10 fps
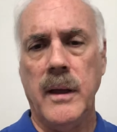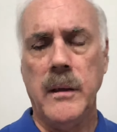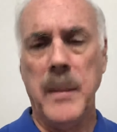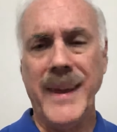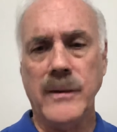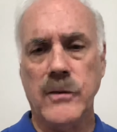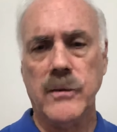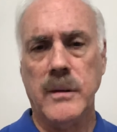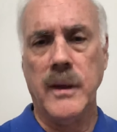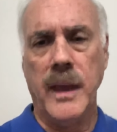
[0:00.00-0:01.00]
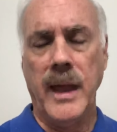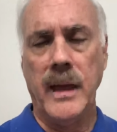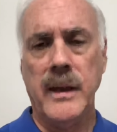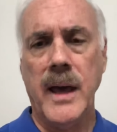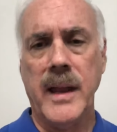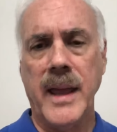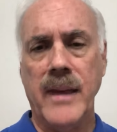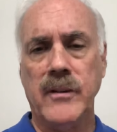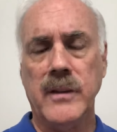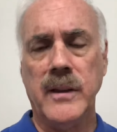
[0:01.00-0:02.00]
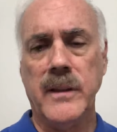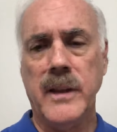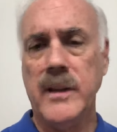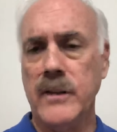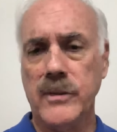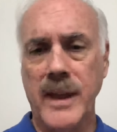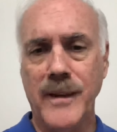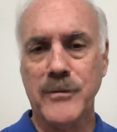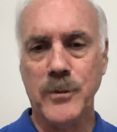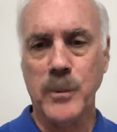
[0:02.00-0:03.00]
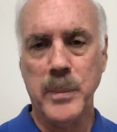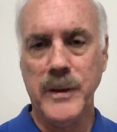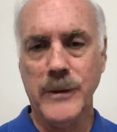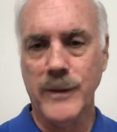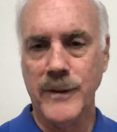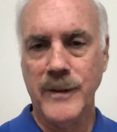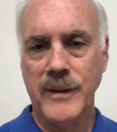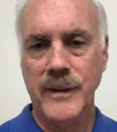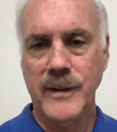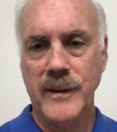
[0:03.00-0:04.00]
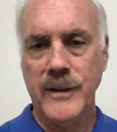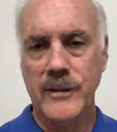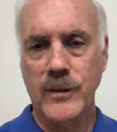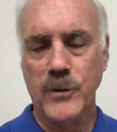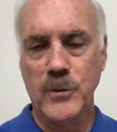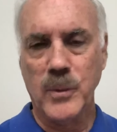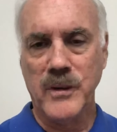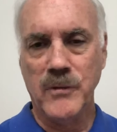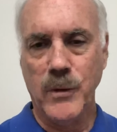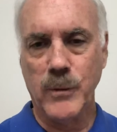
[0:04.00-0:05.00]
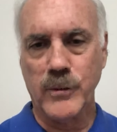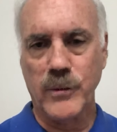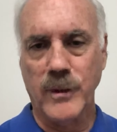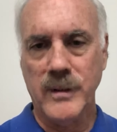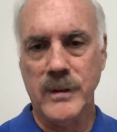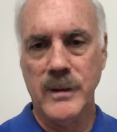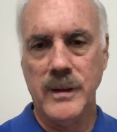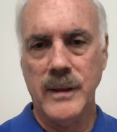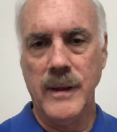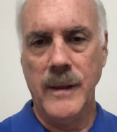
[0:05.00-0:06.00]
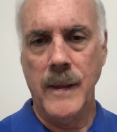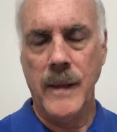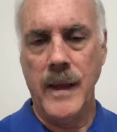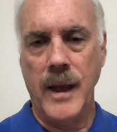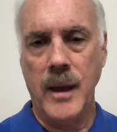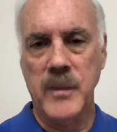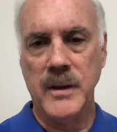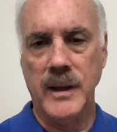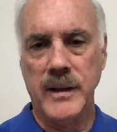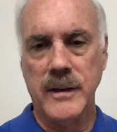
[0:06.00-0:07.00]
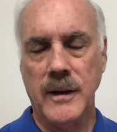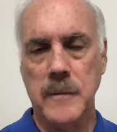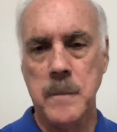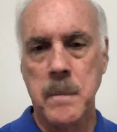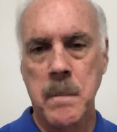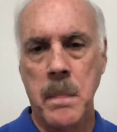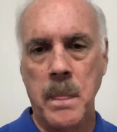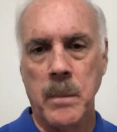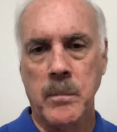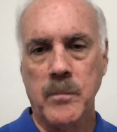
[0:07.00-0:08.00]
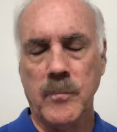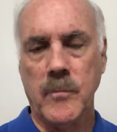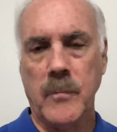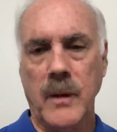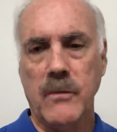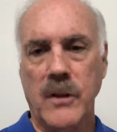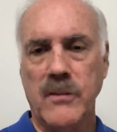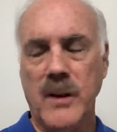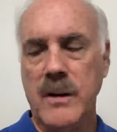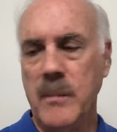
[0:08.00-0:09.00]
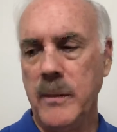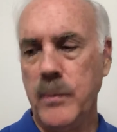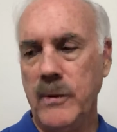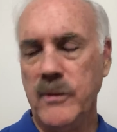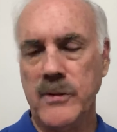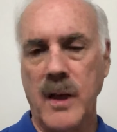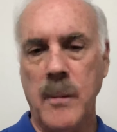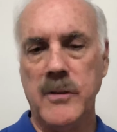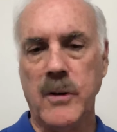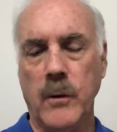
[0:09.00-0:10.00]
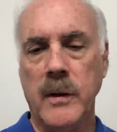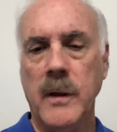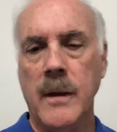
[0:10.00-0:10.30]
base, and not having, that he doesn't have to appeal to the swing voters, right? I mean, like, as I said in my previous commentary,